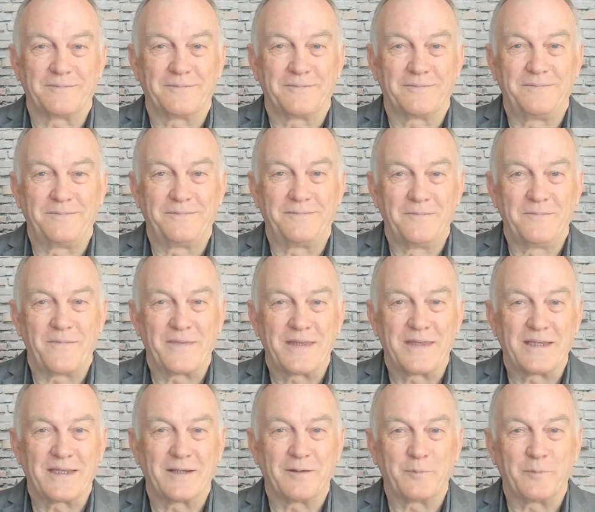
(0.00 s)
people,
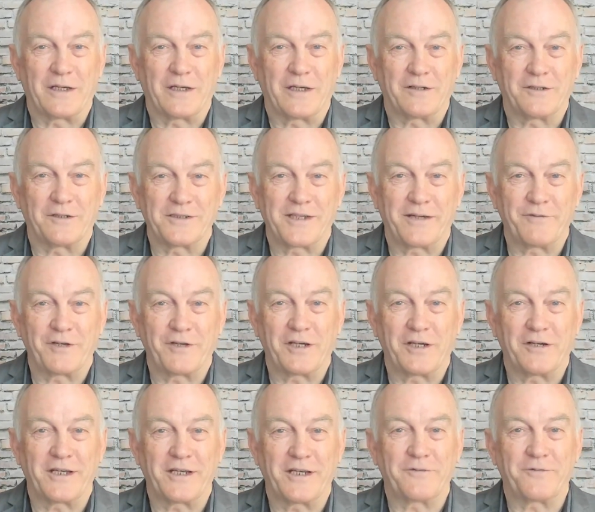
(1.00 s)
because having
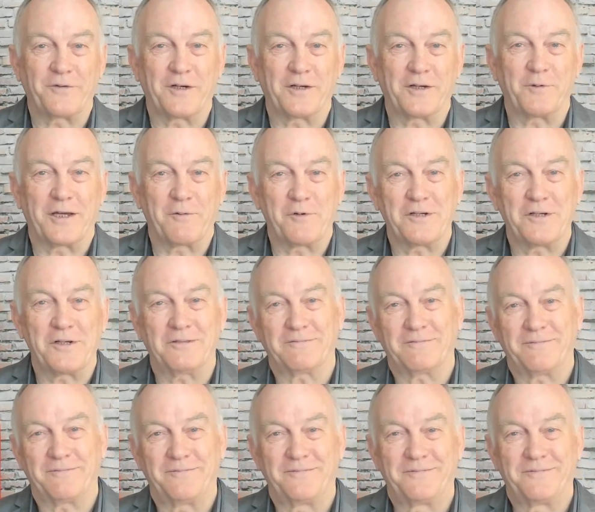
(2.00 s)
identified what they want,